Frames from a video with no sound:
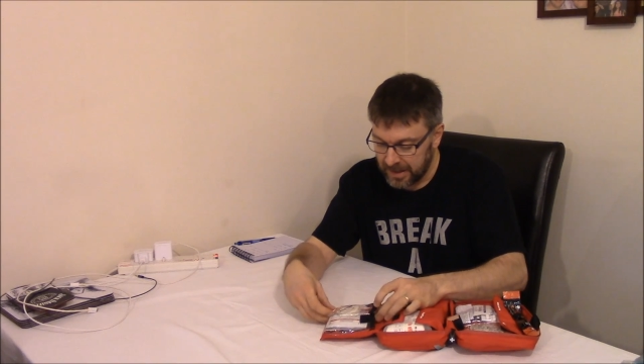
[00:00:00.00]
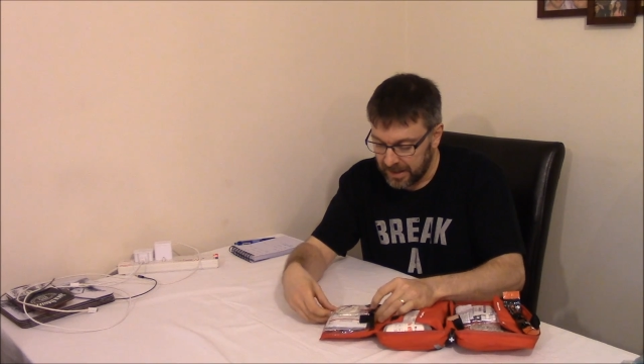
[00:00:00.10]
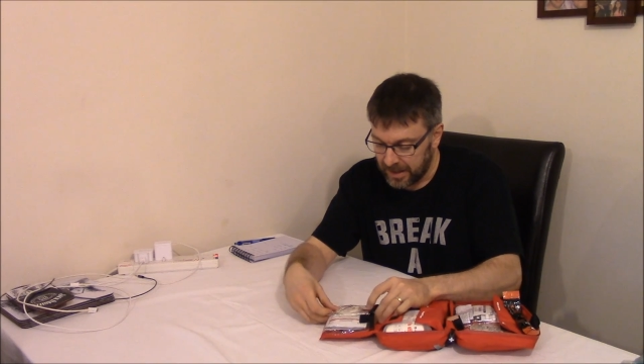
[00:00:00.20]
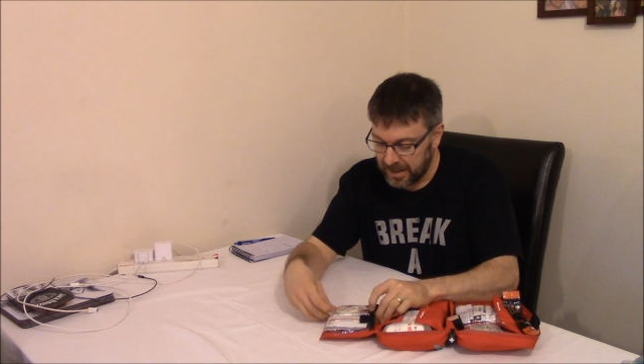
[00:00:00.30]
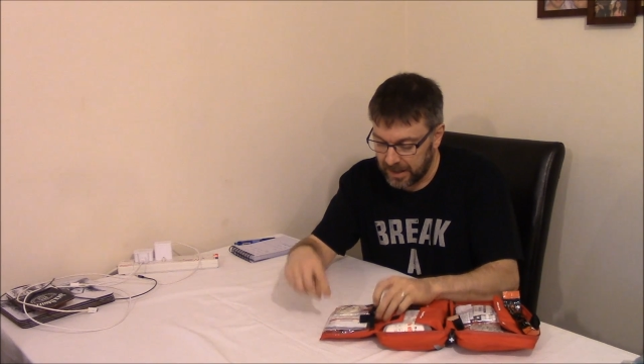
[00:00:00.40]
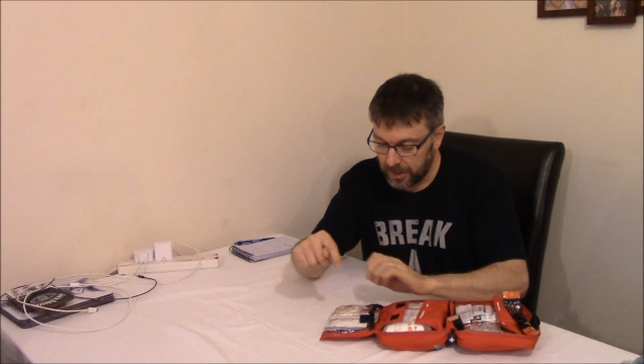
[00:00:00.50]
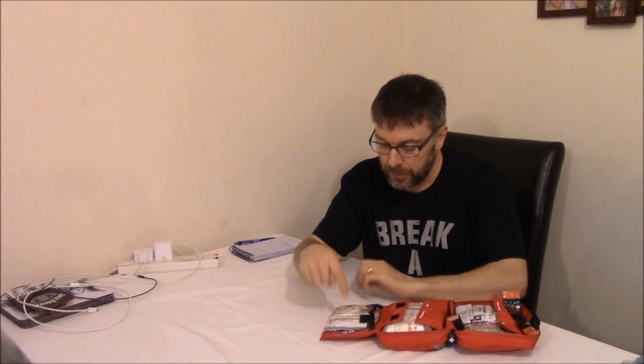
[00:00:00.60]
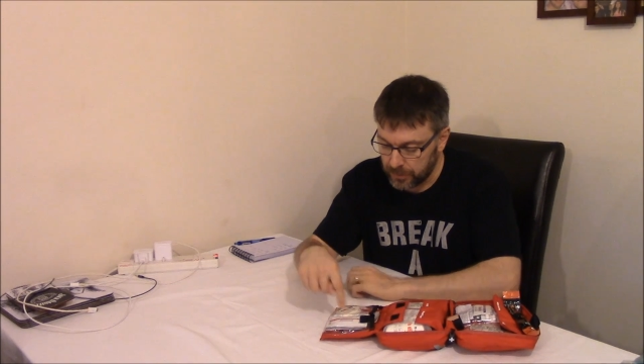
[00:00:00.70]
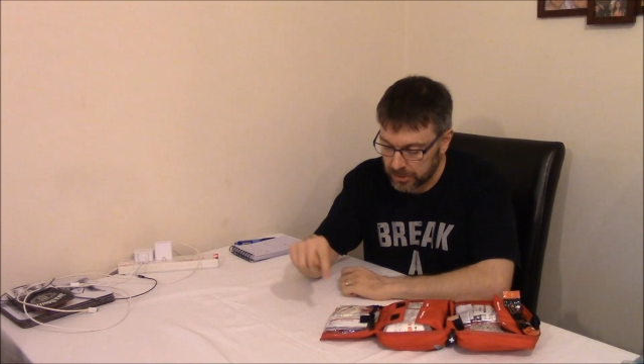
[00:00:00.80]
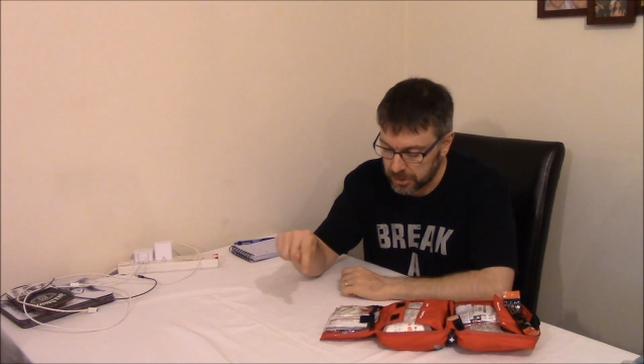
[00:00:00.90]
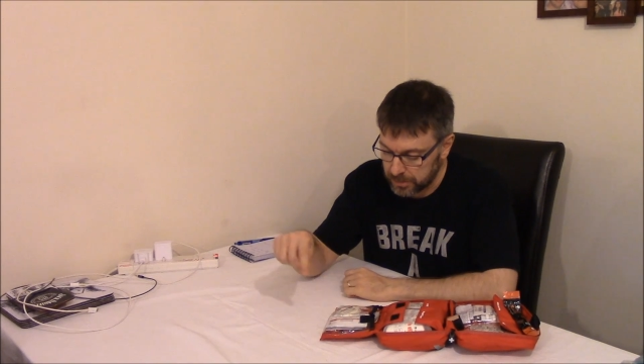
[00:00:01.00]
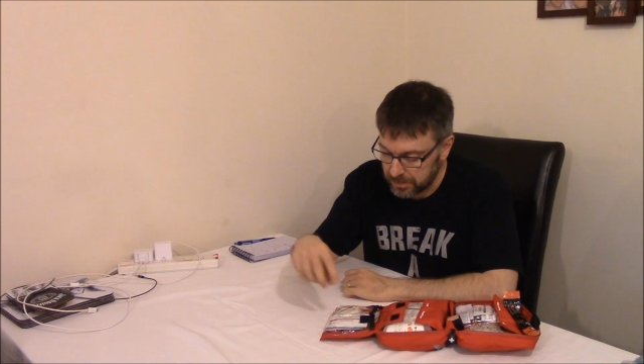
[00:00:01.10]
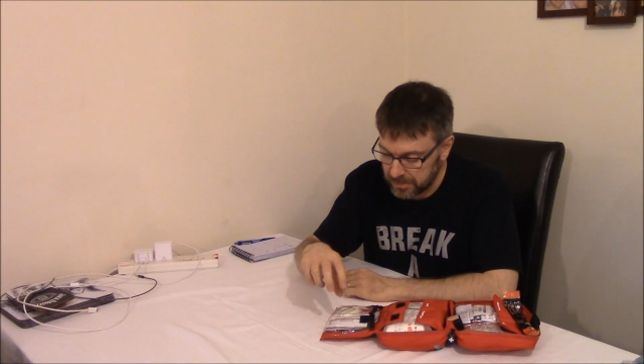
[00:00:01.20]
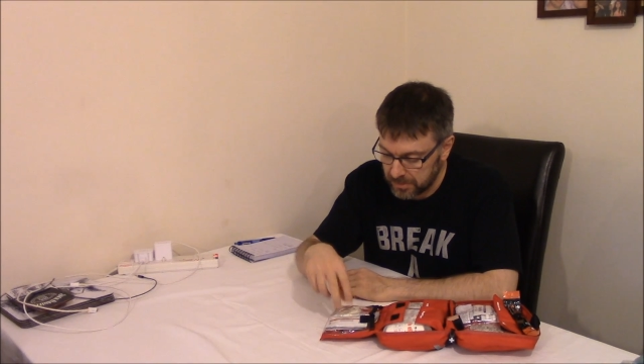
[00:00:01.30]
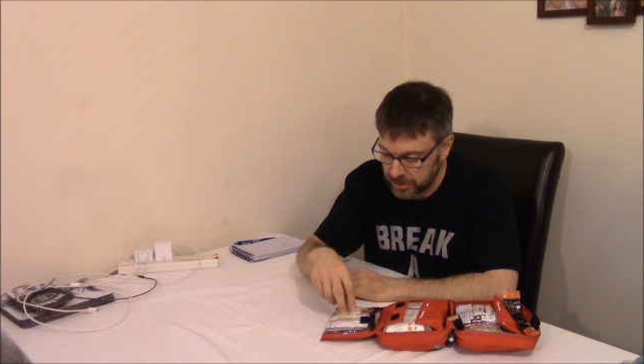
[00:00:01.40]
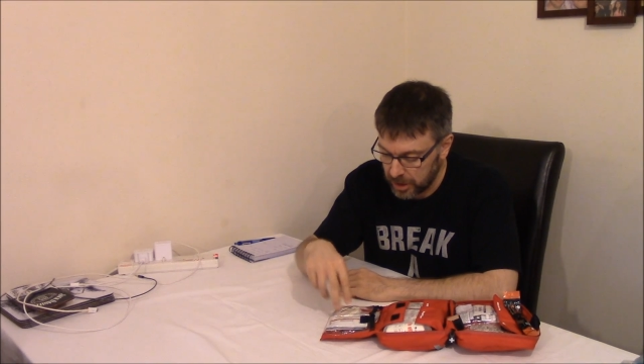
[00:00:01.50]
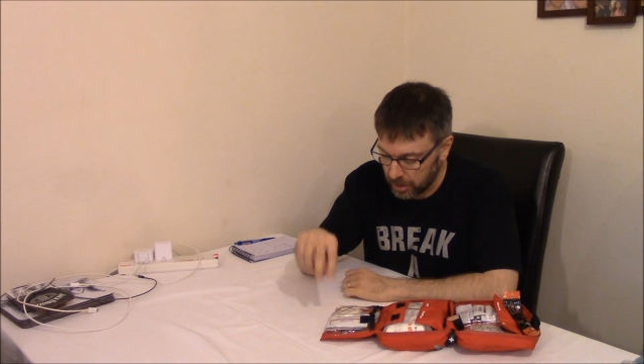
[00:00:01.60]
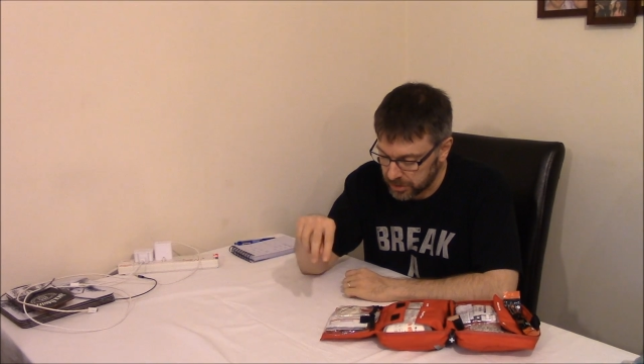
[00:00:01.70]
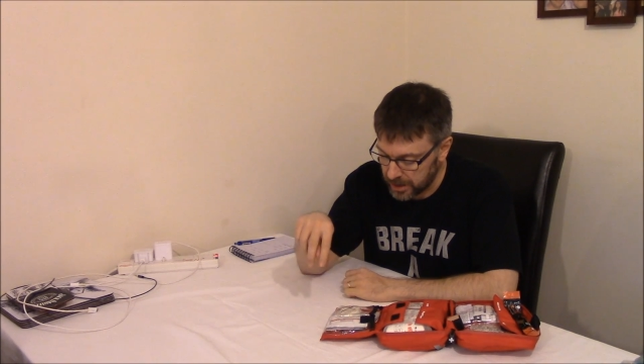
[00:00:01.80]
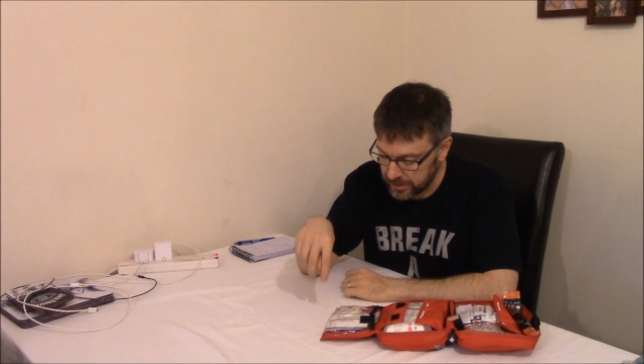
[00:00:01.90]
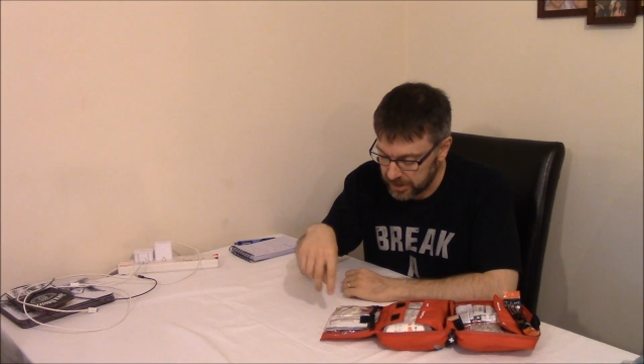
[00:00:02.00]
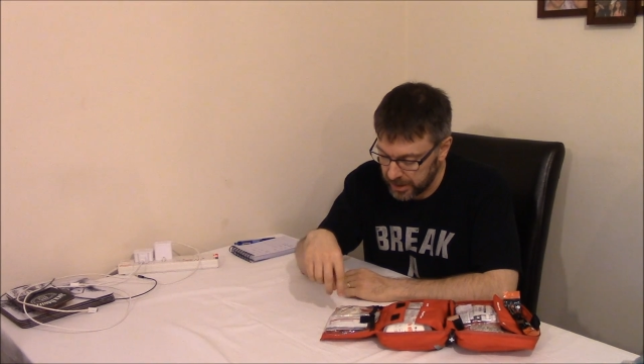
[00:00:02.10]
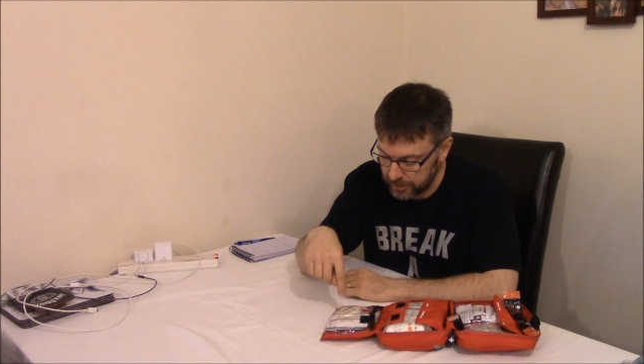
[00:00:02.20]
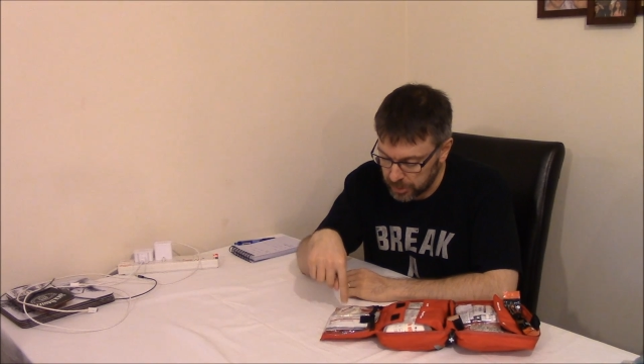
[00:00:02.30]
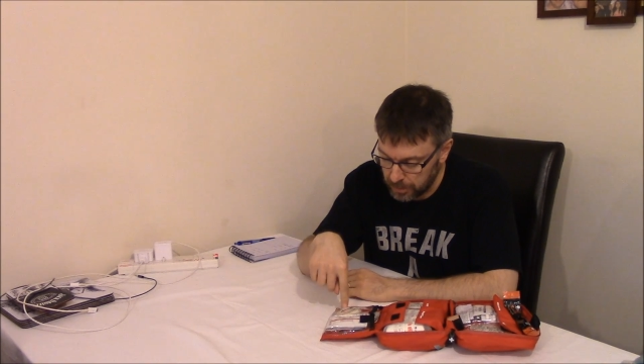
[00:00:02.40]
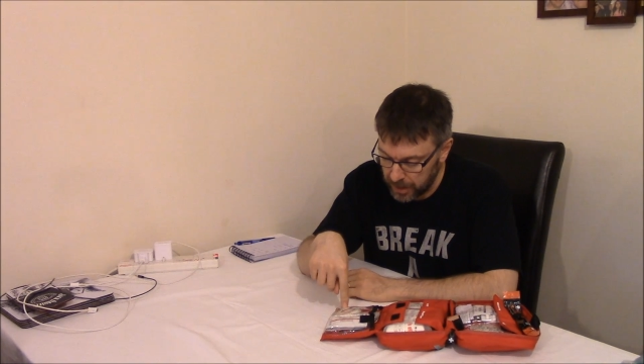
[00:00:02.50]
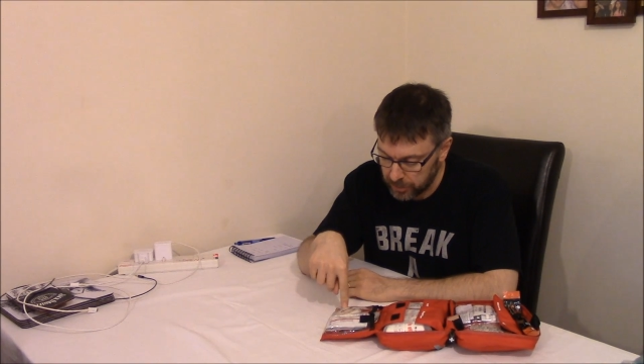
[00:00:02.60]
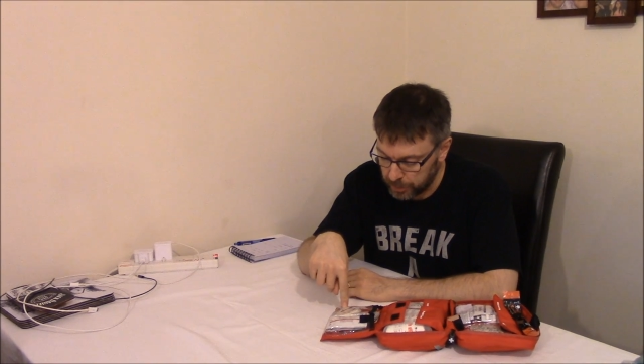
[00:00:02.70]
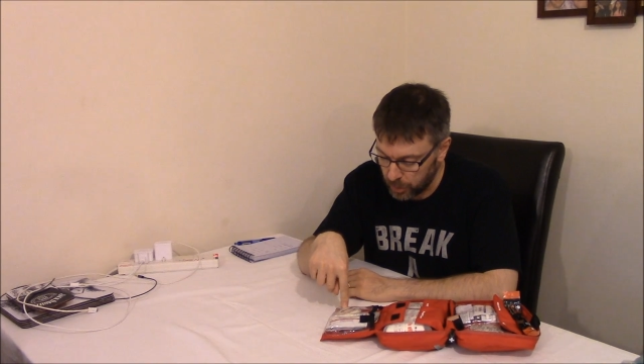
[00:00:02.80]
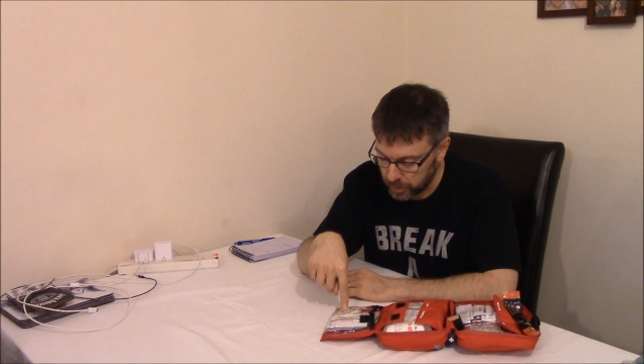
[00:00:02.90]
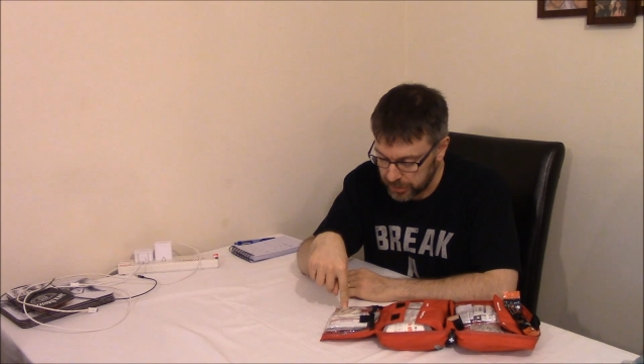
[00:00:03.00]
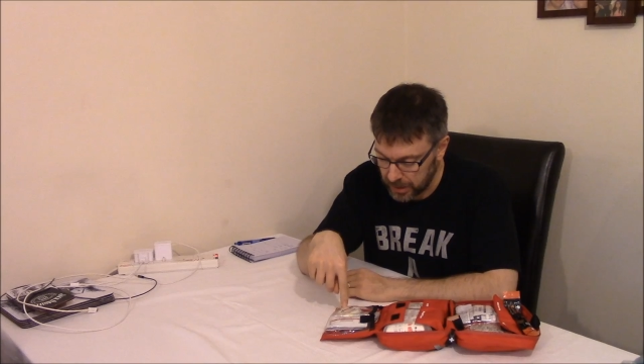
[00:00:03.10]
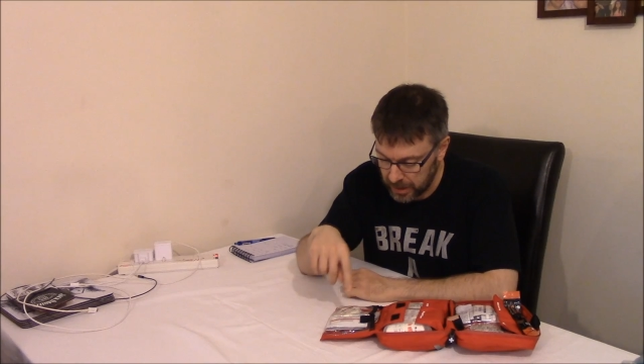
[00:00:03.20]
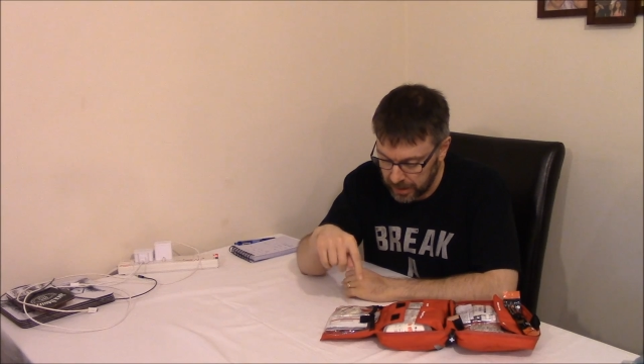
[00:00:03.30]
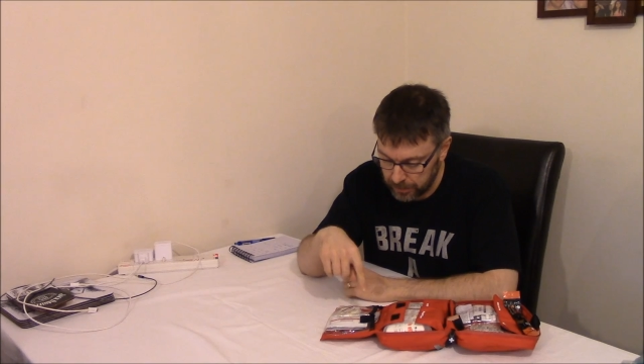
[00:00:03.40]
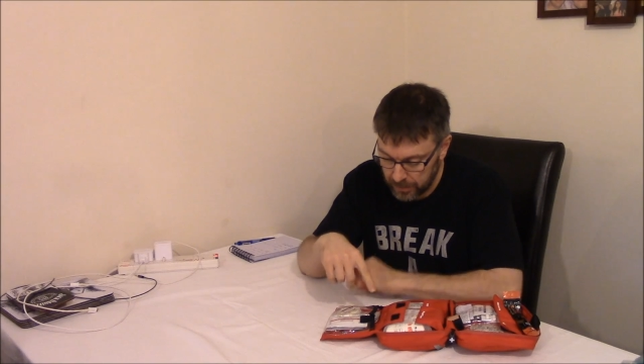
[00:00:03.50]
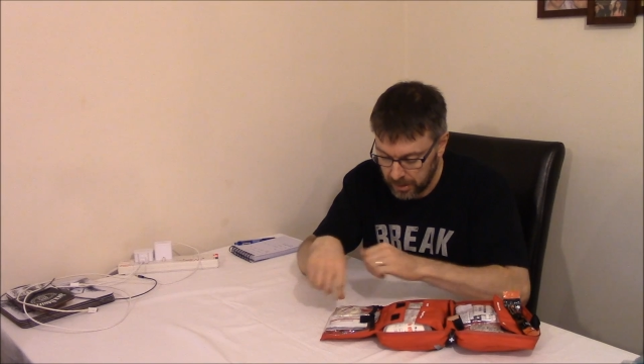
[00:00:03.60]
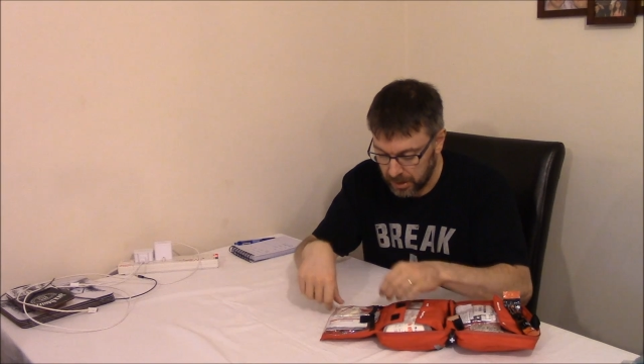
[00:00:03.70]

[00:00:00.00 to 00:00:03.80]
And we've got some zinc oxide tape, some micropore tape,